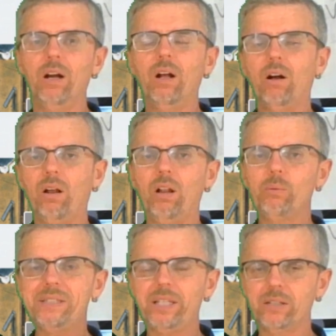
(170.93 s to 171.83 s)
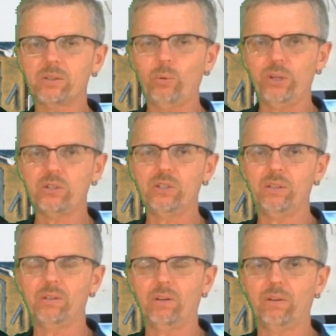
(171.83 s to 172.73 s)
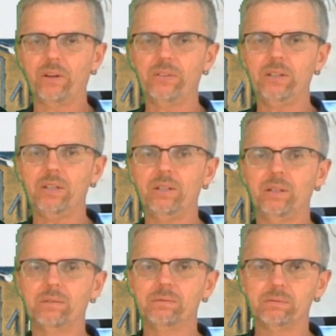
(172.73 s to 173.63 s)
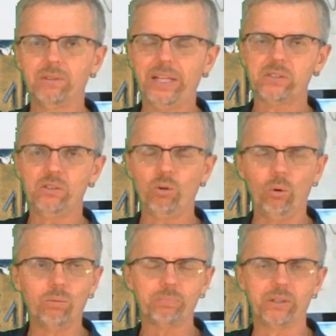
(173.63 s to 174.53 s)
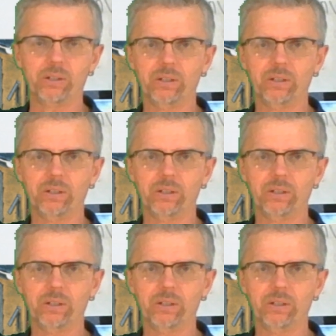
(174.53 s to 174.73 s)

always has a question on the lesson opener,